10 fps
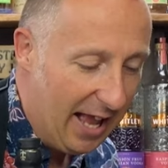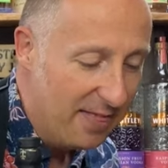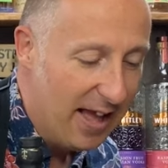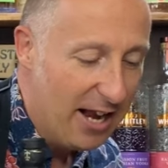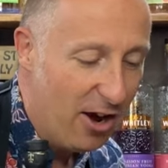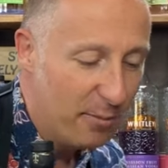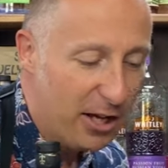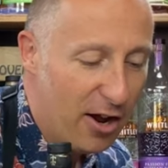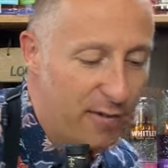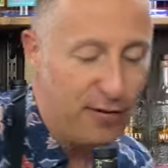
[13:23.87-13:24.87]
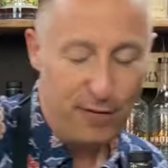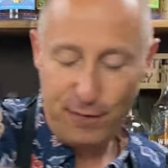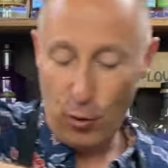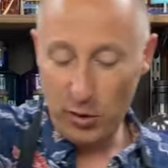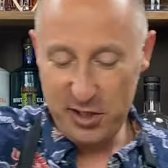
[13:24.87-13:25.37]
And then I'm going for
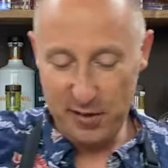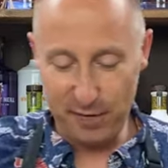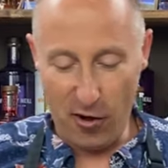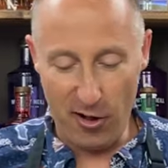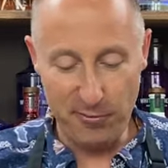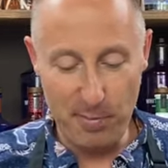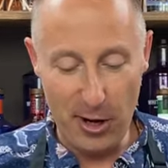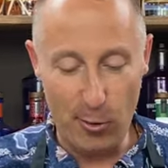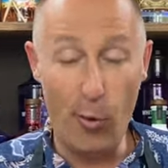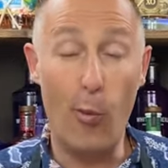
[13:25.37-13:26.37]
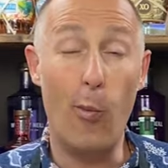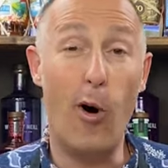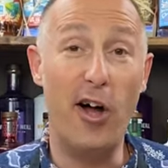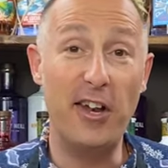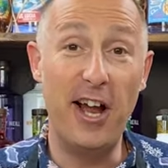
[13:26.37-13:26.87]
45 mil,
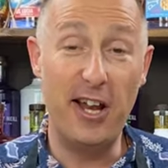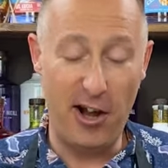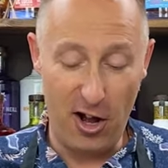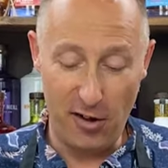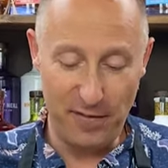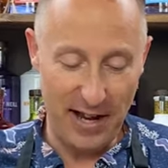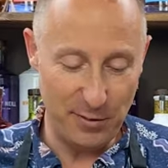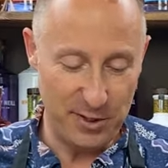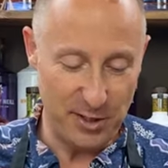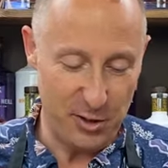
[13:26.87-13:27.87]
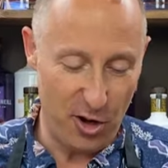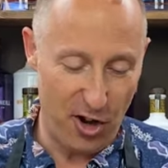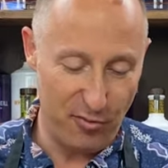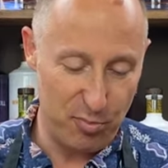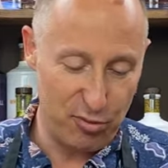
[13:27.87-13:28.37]
one and a half ounces
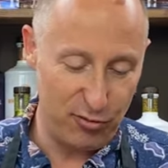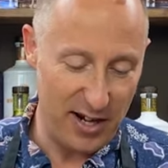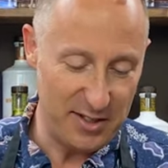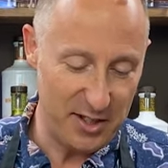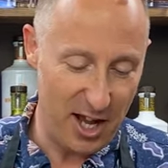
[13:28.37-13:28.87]
of pressed,